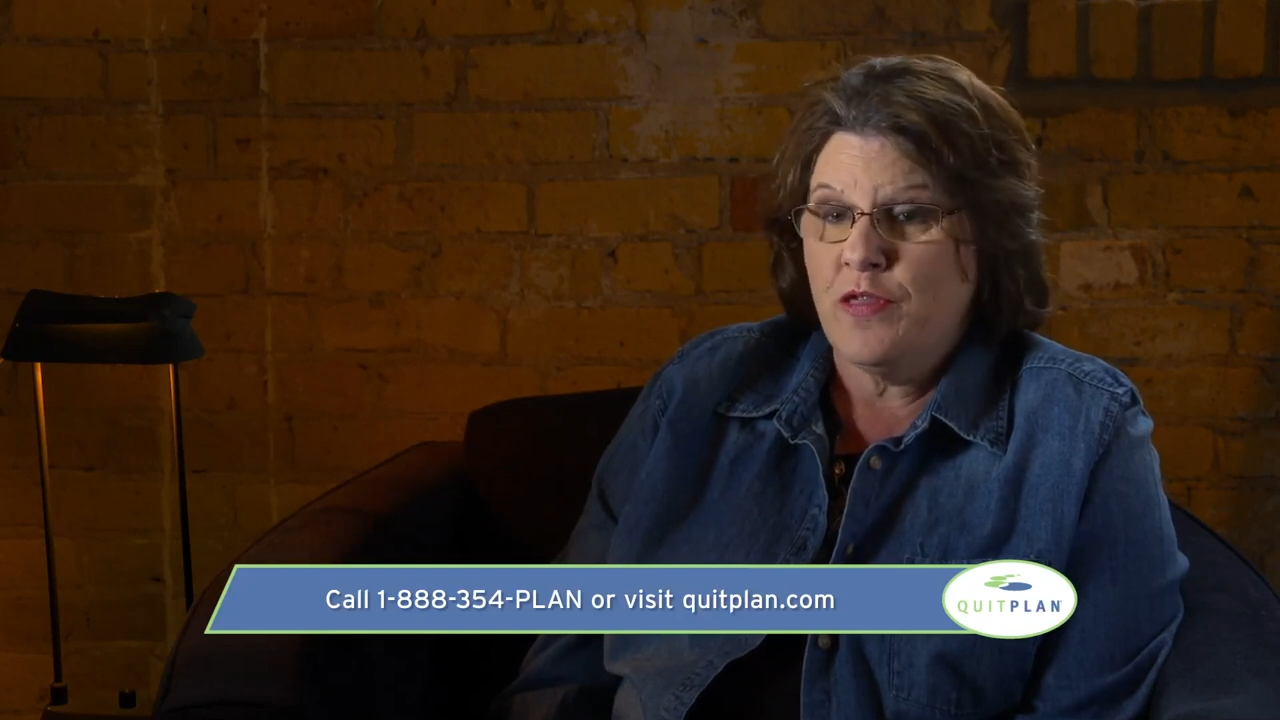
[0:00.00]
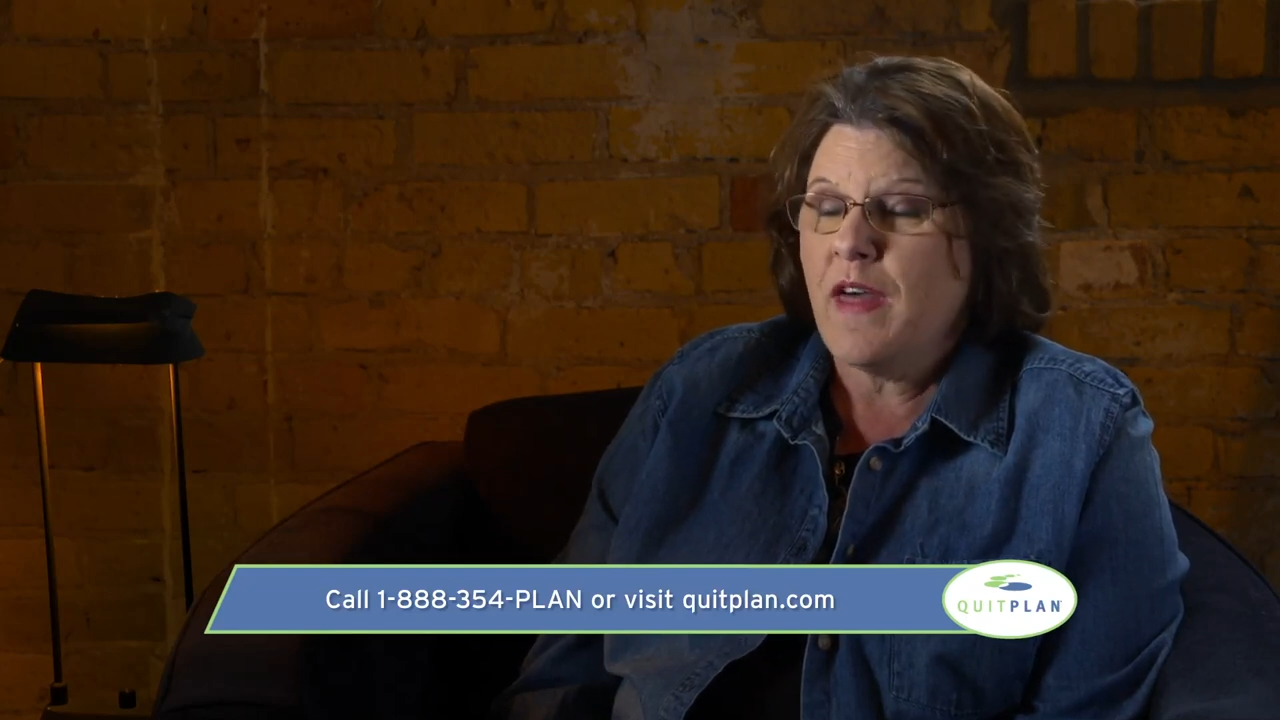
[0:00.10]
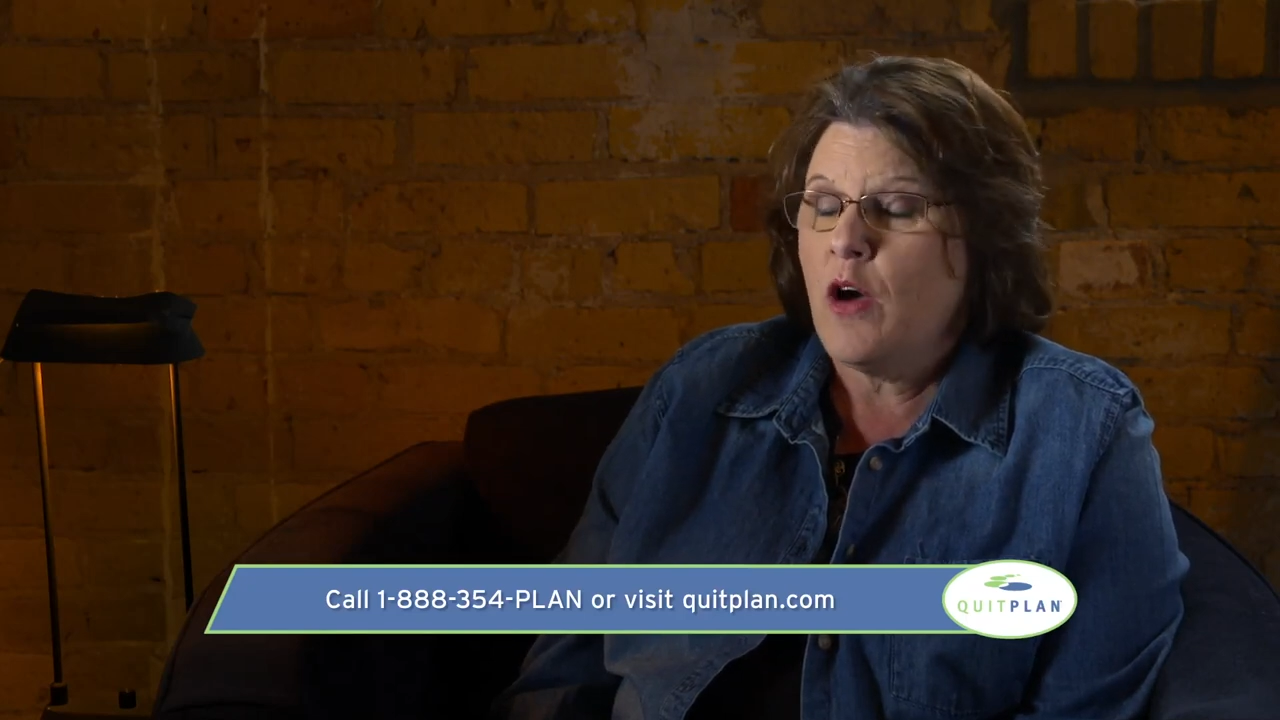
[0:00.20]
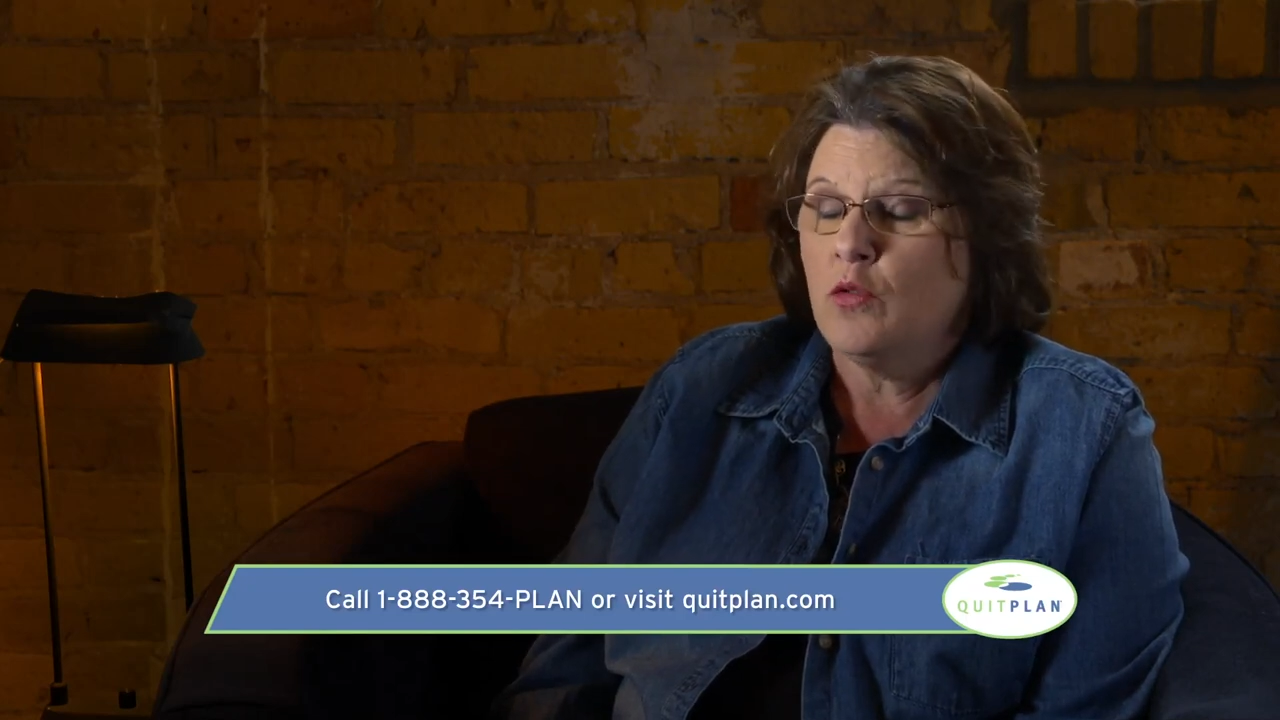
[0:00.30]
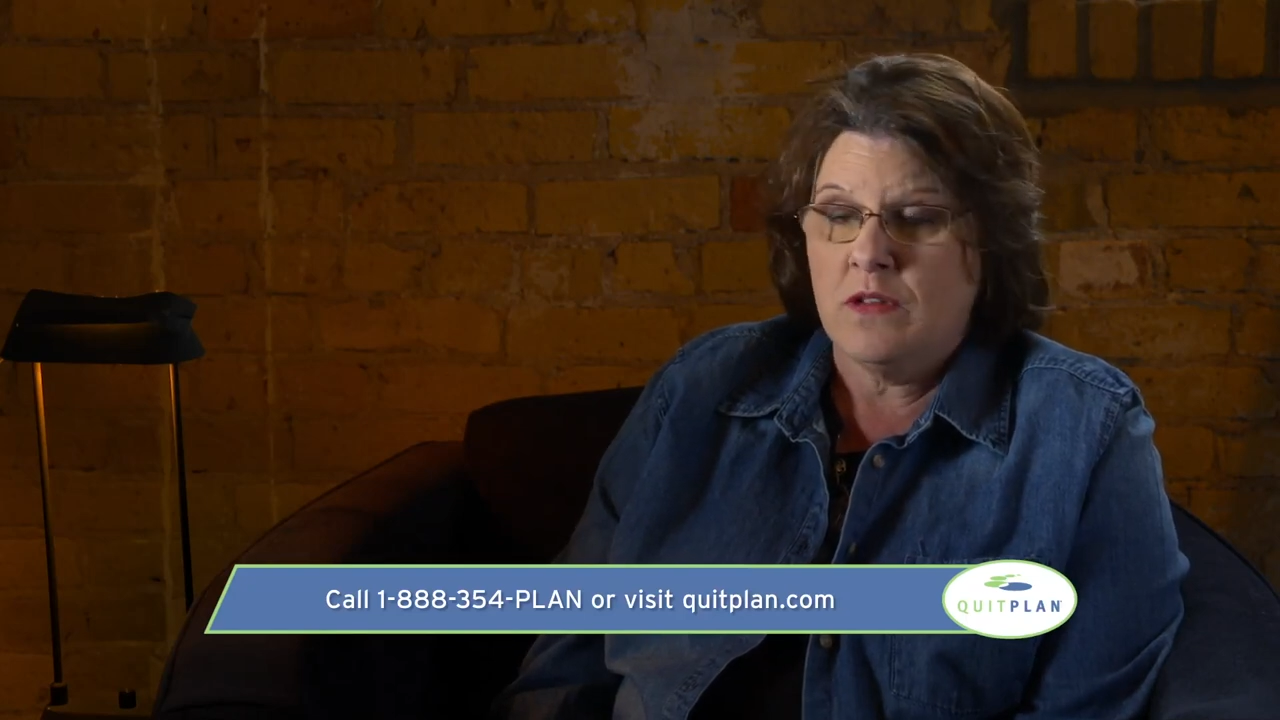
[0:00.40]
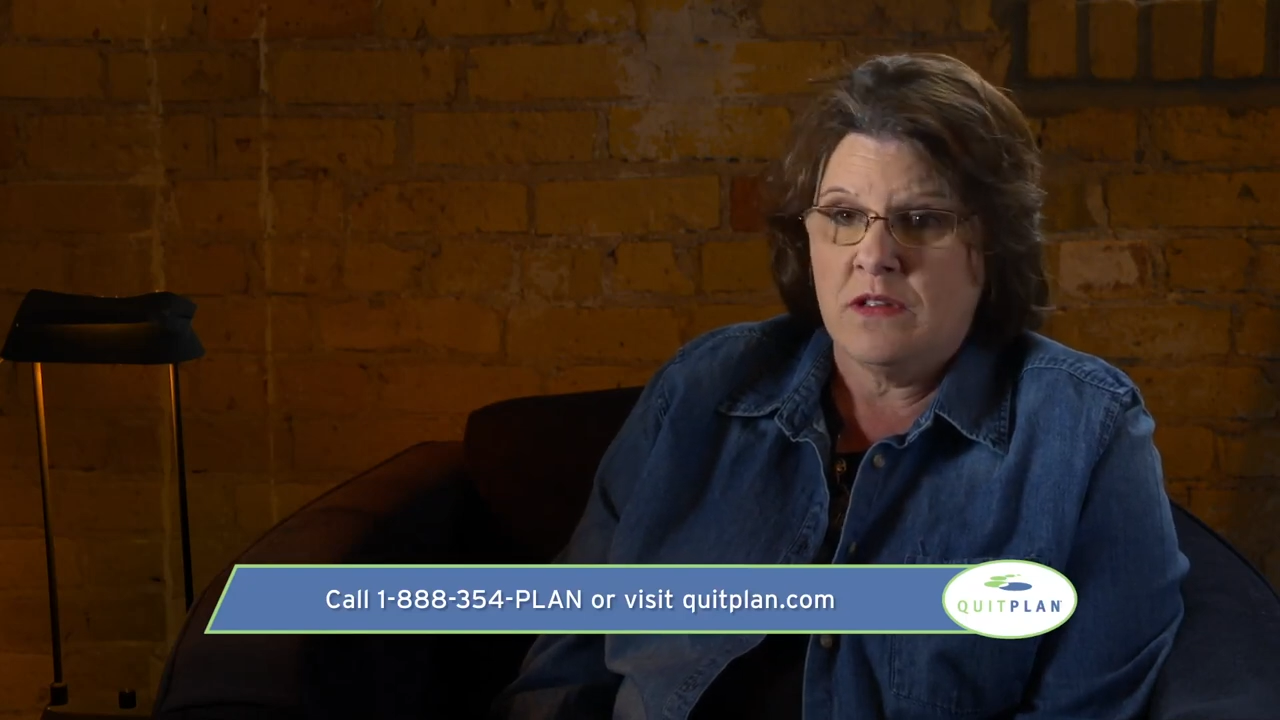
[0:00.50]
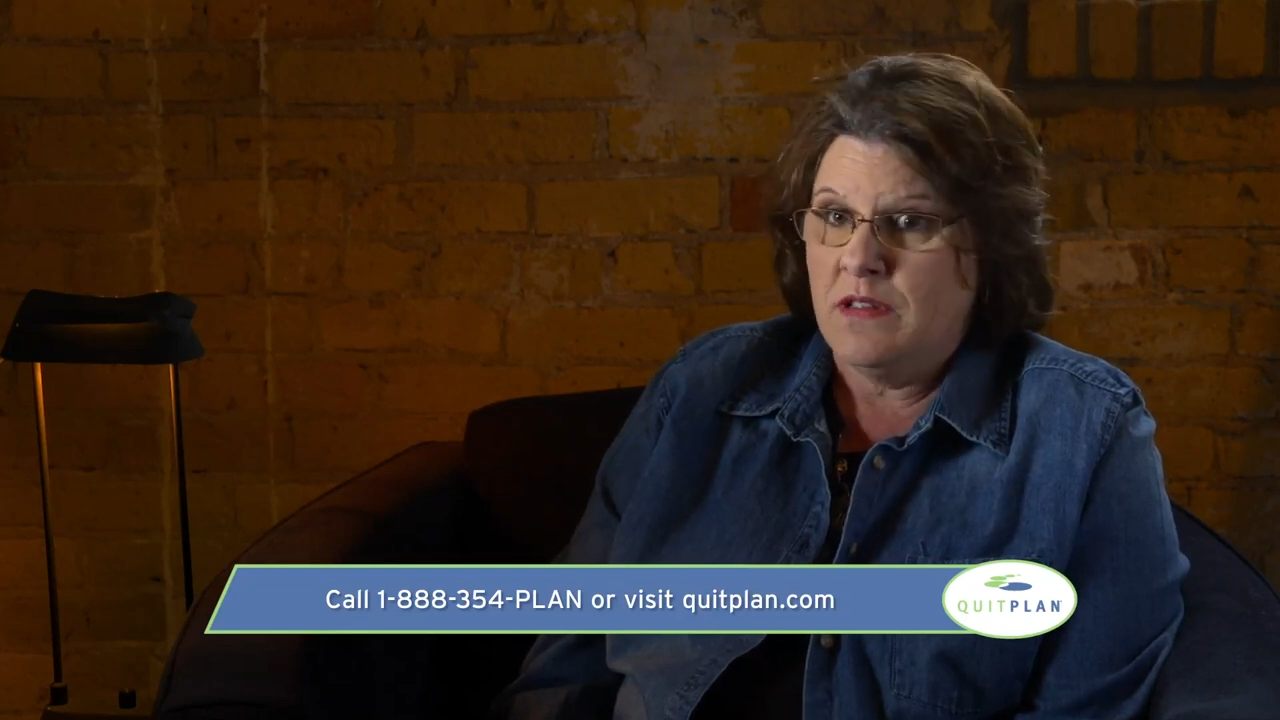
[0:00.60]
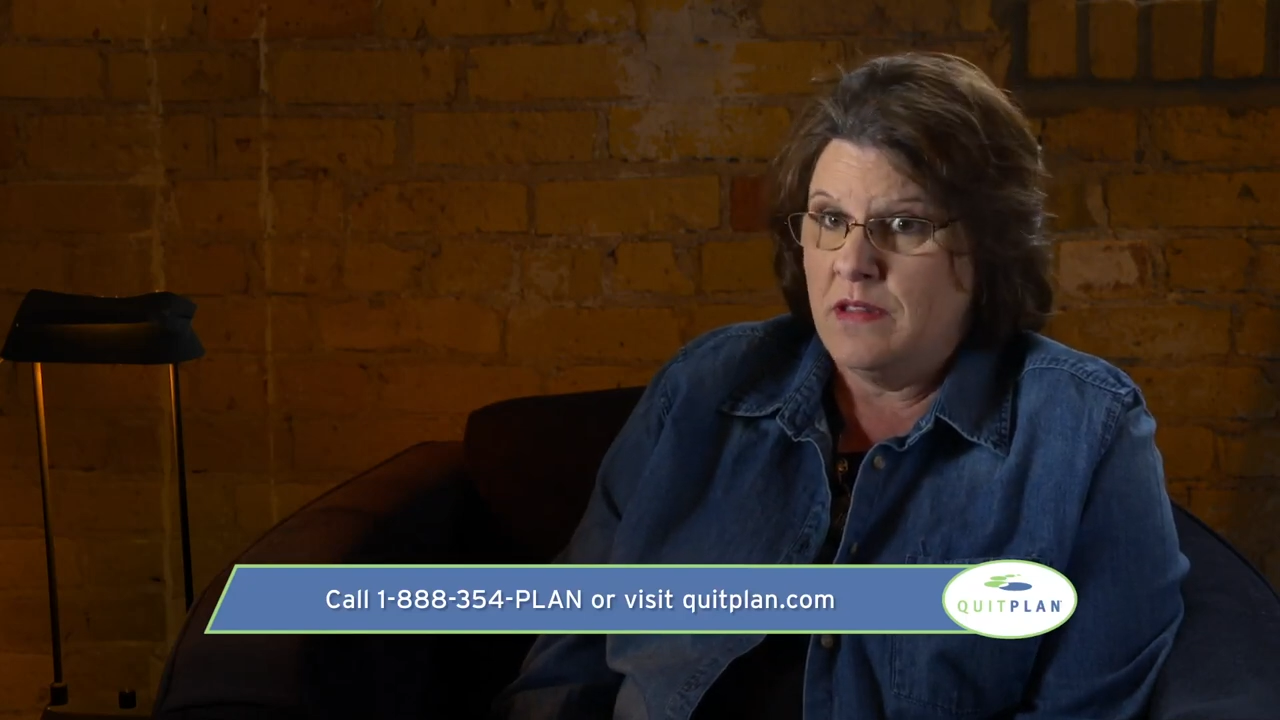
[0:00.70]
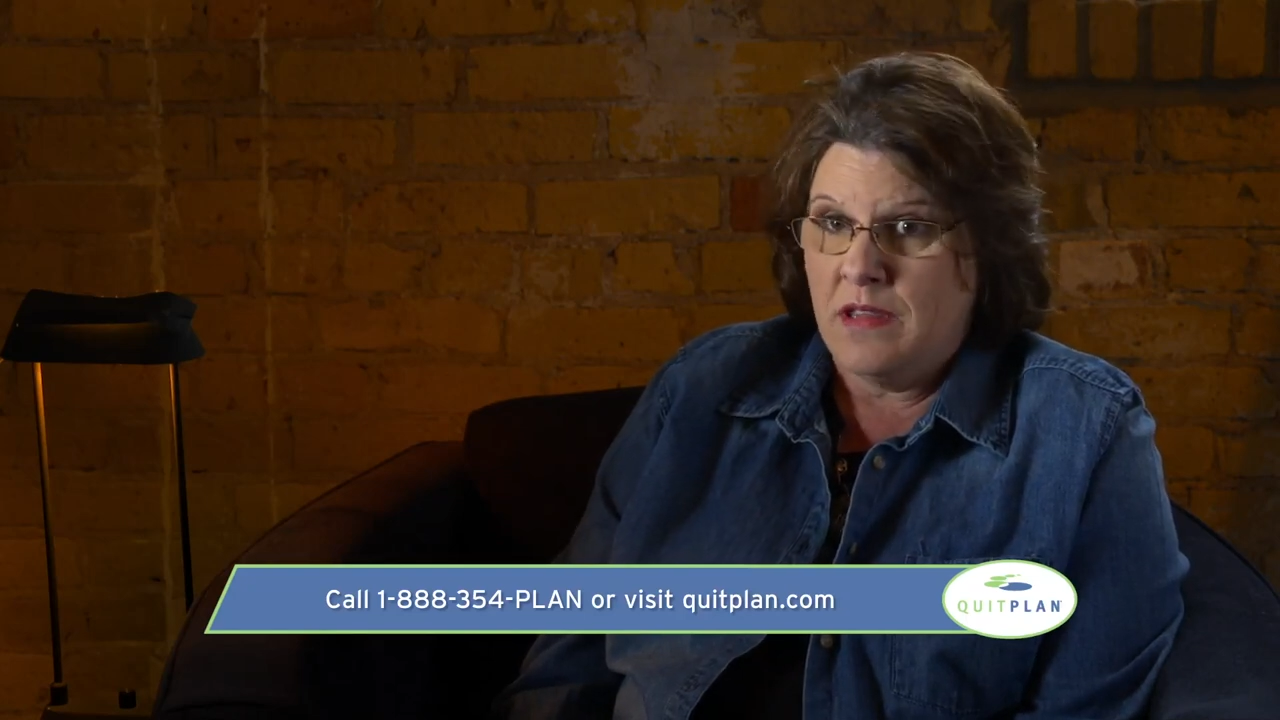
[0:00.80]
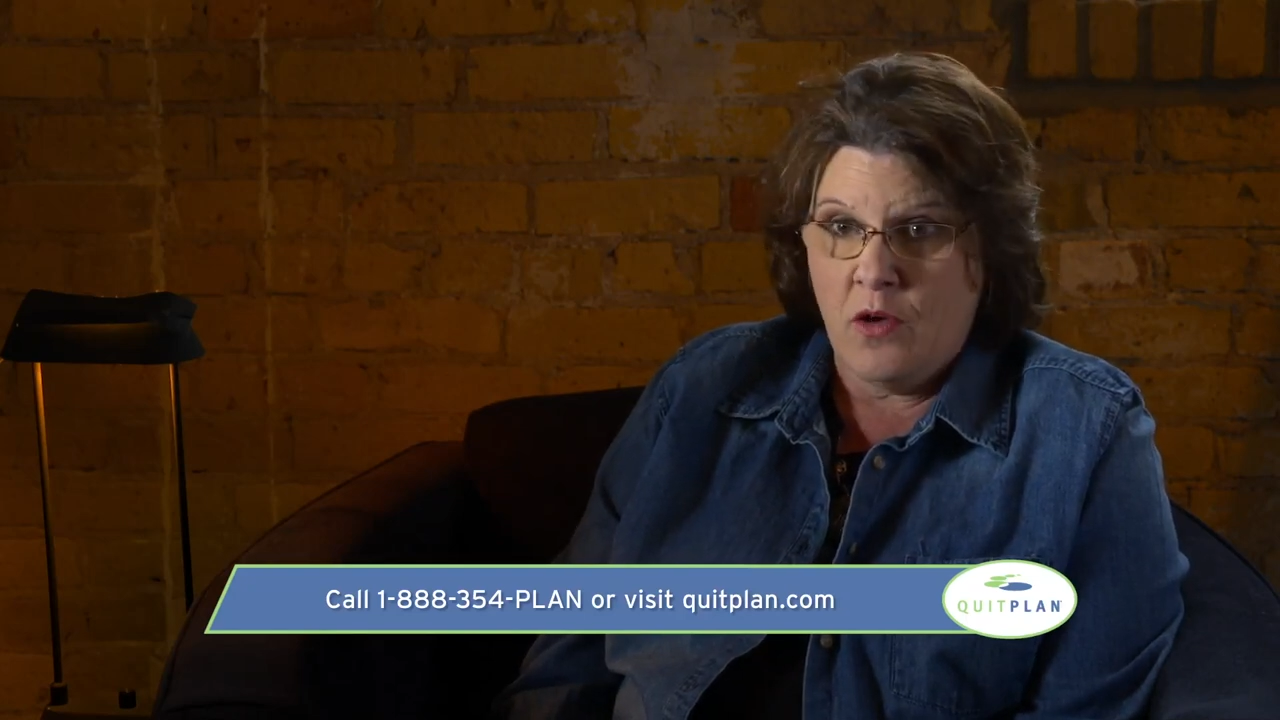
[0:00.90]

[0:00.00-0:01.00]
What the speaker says: thousands and